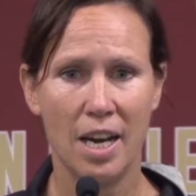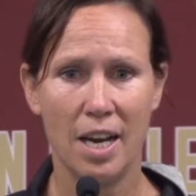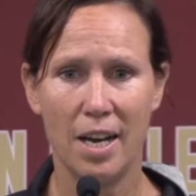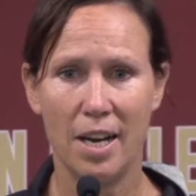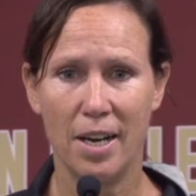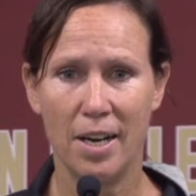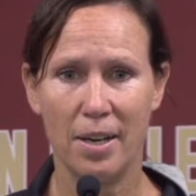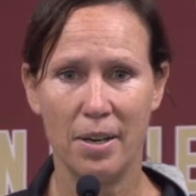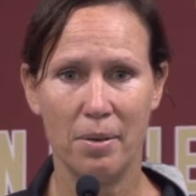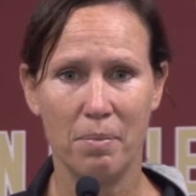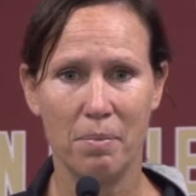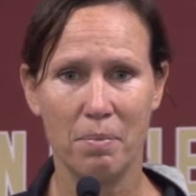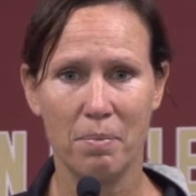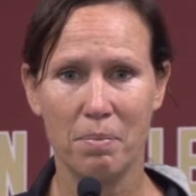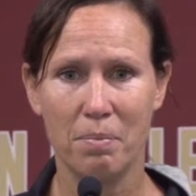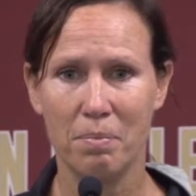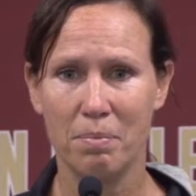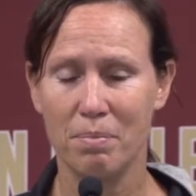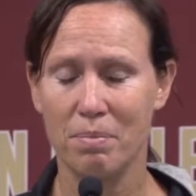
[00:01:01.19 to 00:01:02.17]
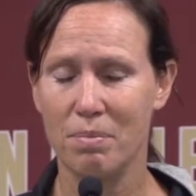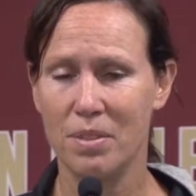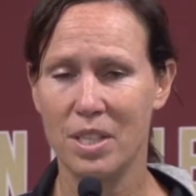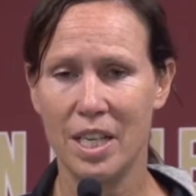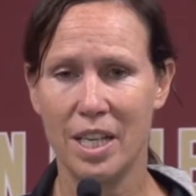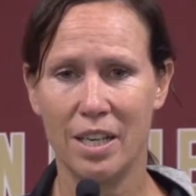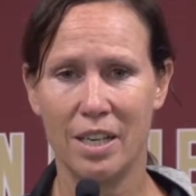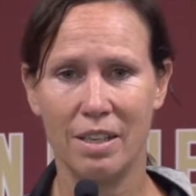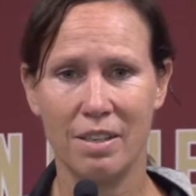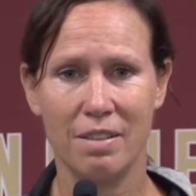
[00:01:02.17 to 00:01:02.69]
Um,
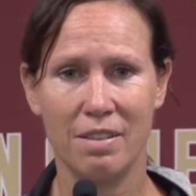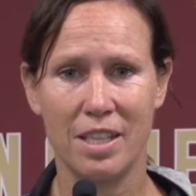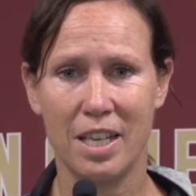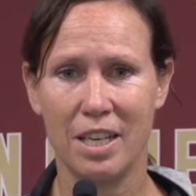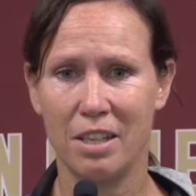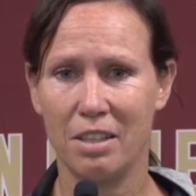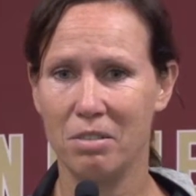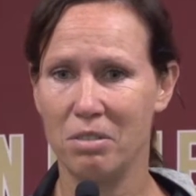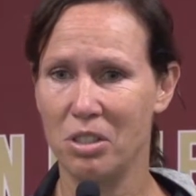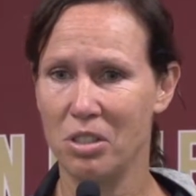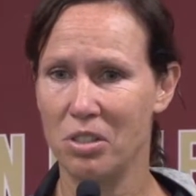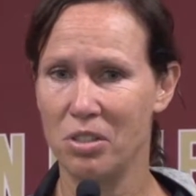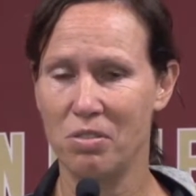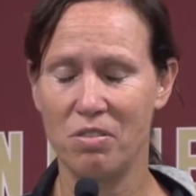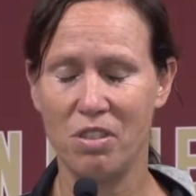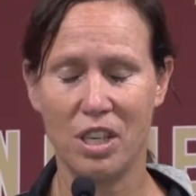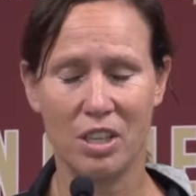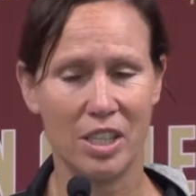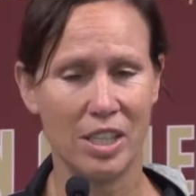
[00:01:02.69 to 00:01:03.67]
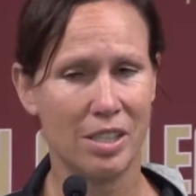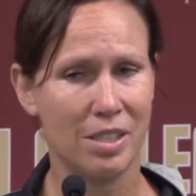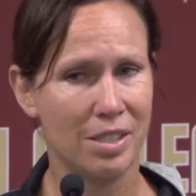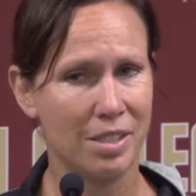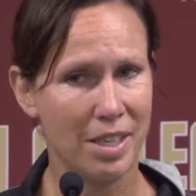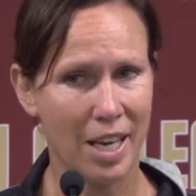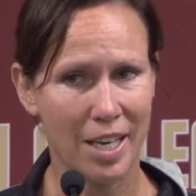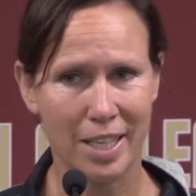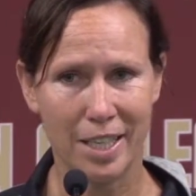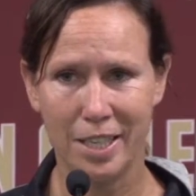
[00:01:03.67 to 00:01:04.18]
they're they're just very
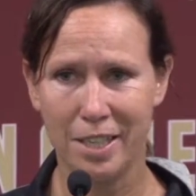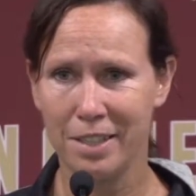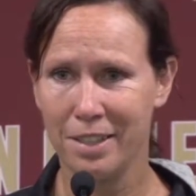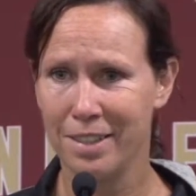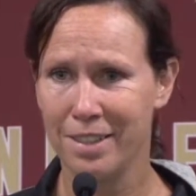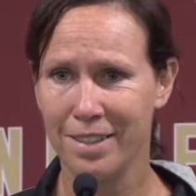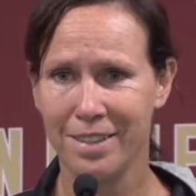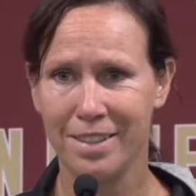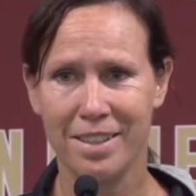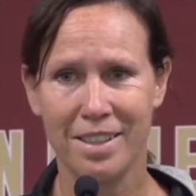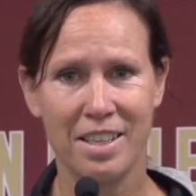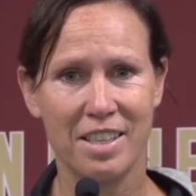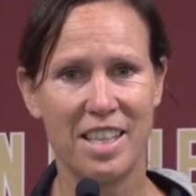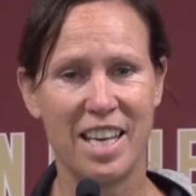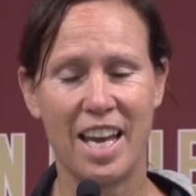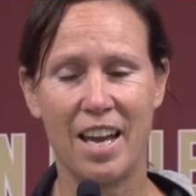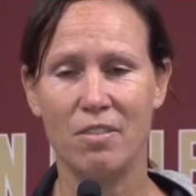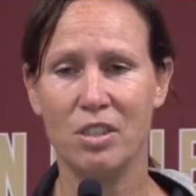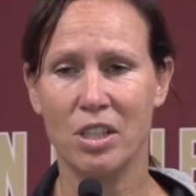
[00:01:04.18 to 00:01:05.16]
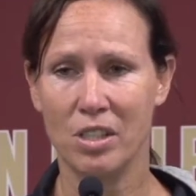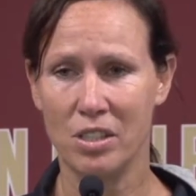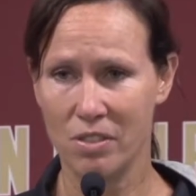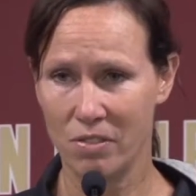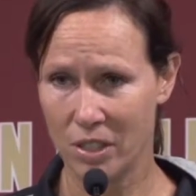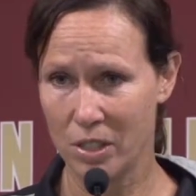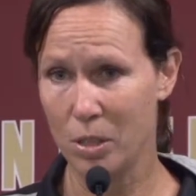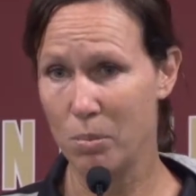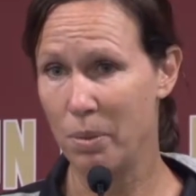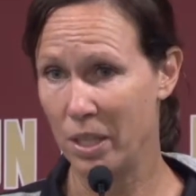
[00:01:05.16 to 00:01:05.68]
steady they have tons of
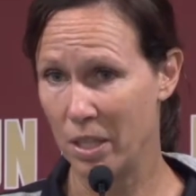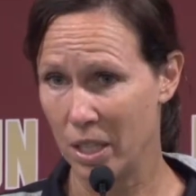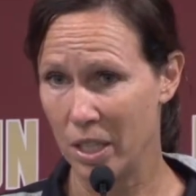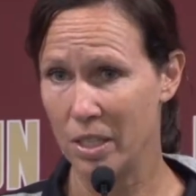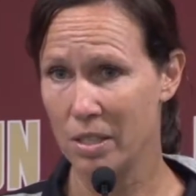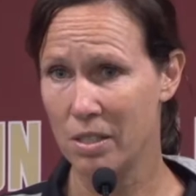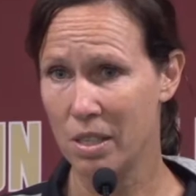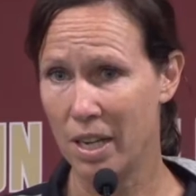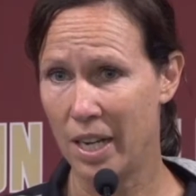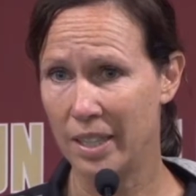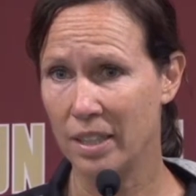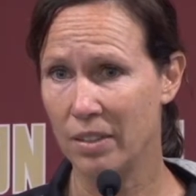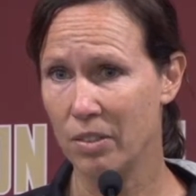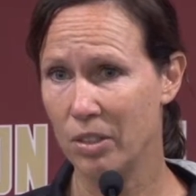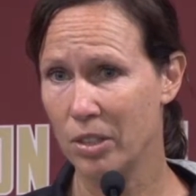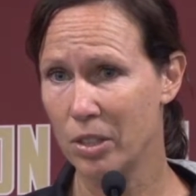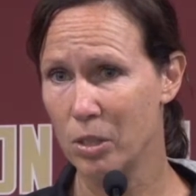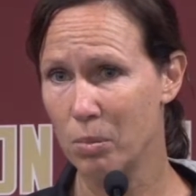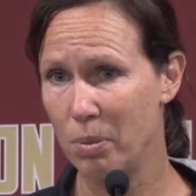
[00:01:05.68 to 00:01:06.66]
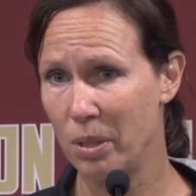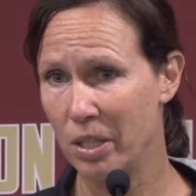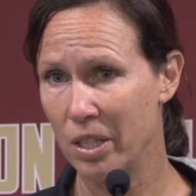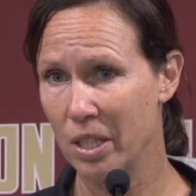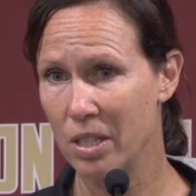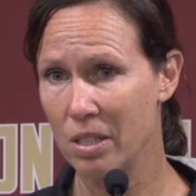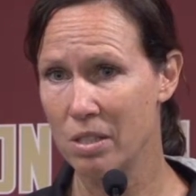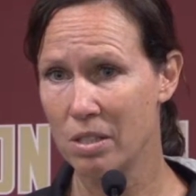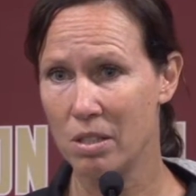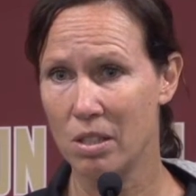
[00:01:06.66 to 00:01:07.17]
experience, high level
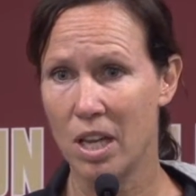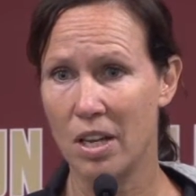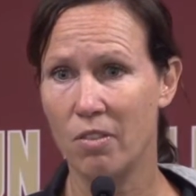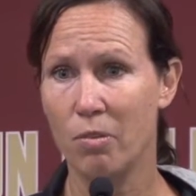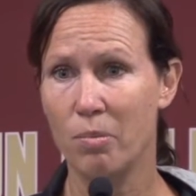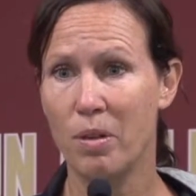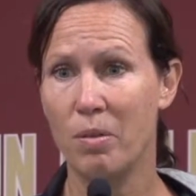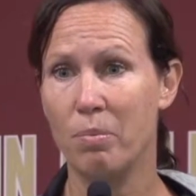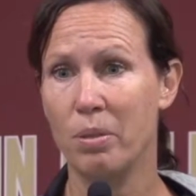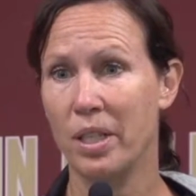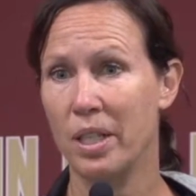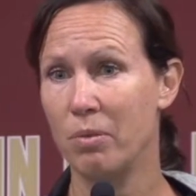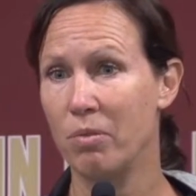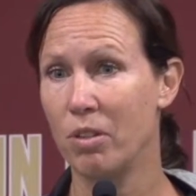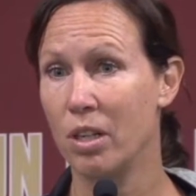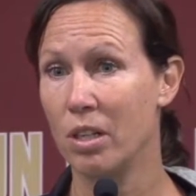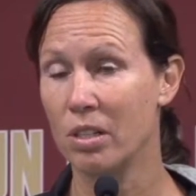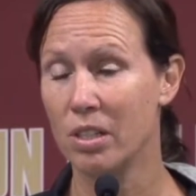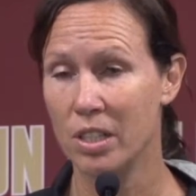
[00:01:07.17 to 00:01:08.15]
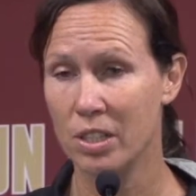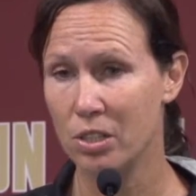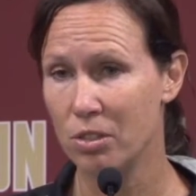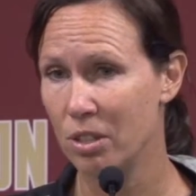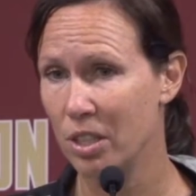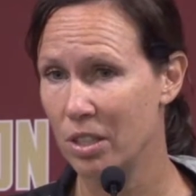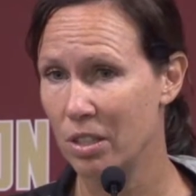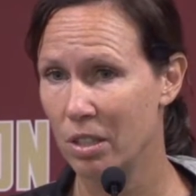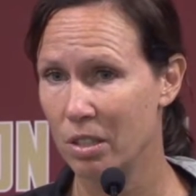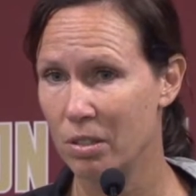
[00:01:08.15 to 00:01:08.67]
experience. A lot of them have played for our
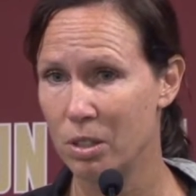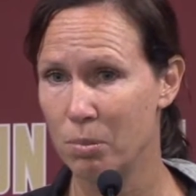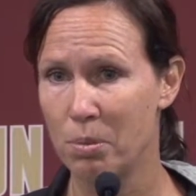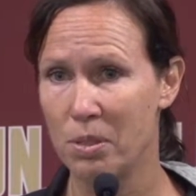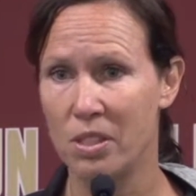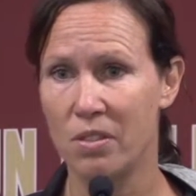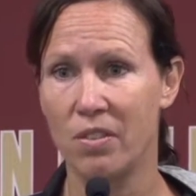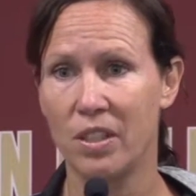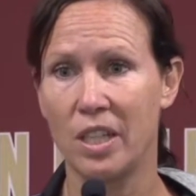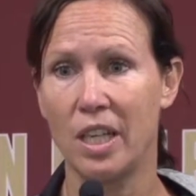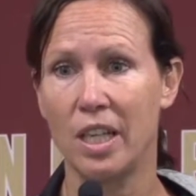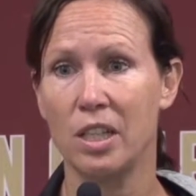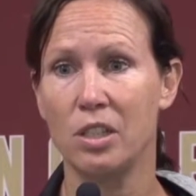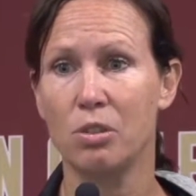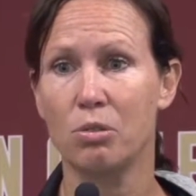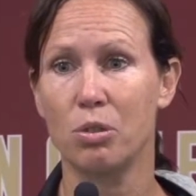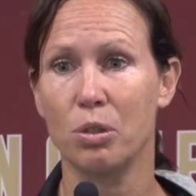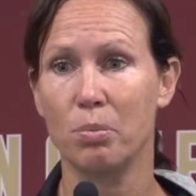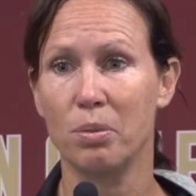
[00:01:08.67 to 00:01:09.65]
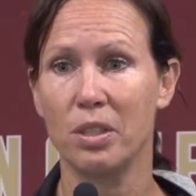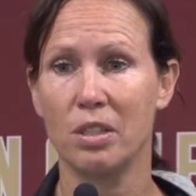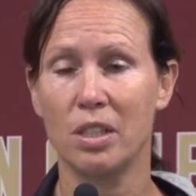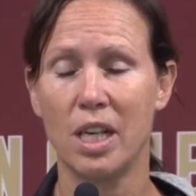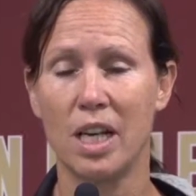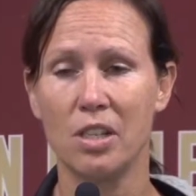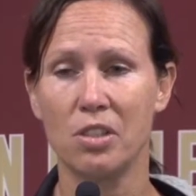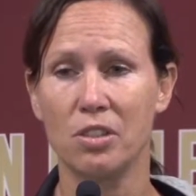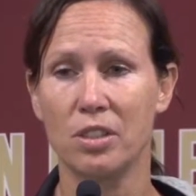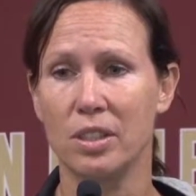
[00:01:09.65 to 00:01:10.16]
country in their specific age group and their
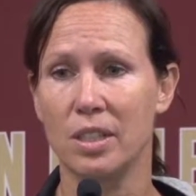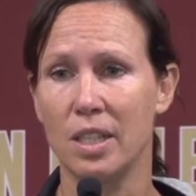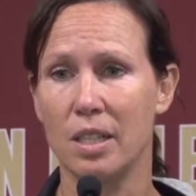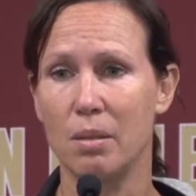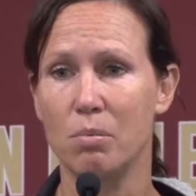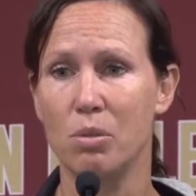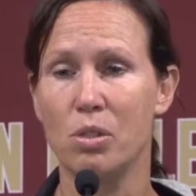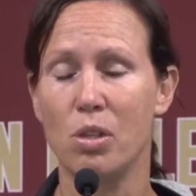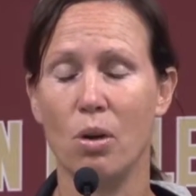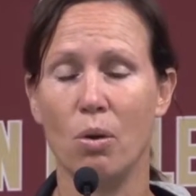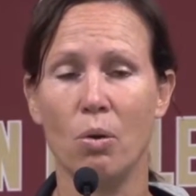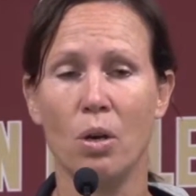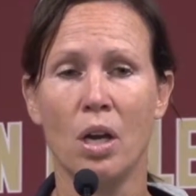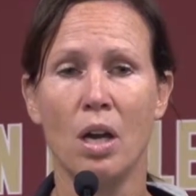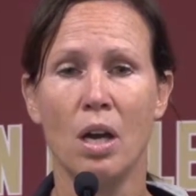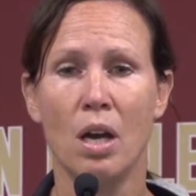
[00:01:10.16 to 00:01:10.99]
national team. So